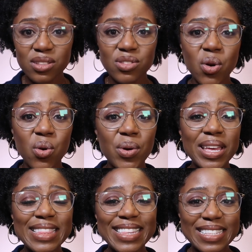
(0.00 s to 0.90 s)
So
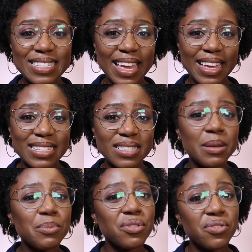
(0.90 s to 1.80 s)
in this case,
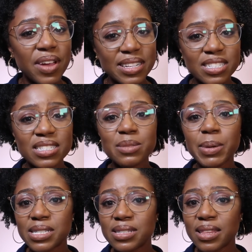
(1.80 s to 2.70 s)
prevention is
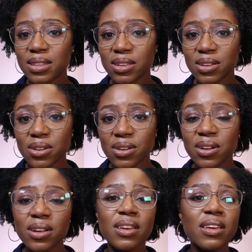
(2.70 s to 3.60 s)
better than the
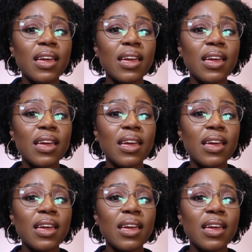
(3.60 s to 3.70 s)
cure.